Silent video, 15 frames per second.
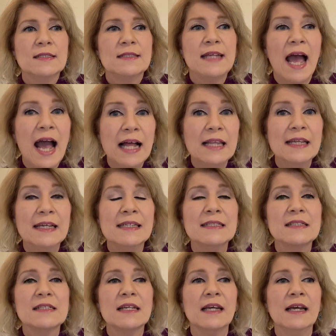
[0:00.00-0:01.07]

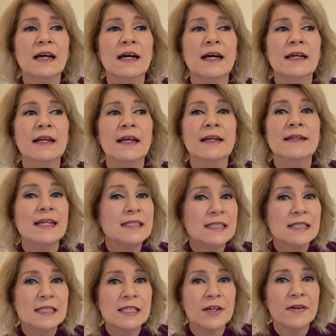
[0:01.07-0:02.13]
talent and
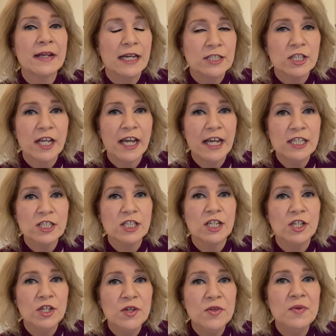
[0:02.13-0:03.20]
necessary
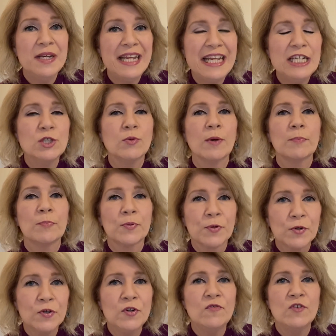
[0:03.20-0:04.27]
education you need to
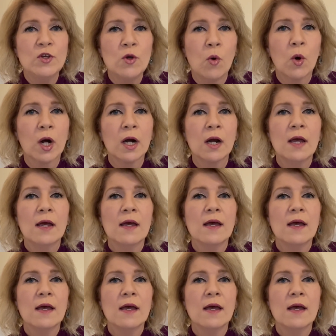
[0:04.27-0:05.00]
improve your